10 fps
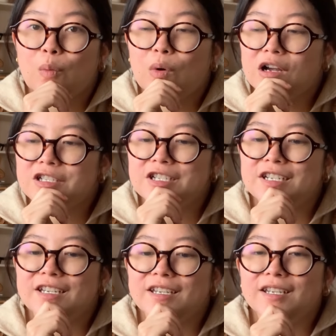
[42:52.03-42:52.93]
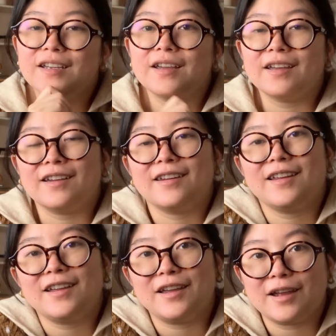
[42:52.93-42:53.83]
watching and
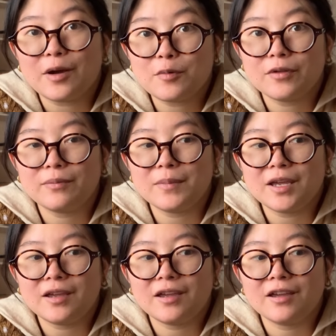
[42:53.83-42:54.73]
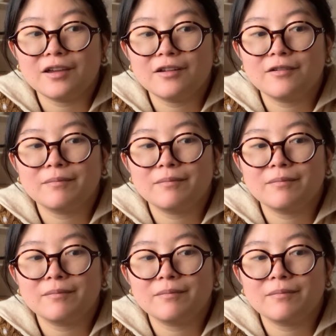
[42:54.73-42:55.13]
hanging out with me.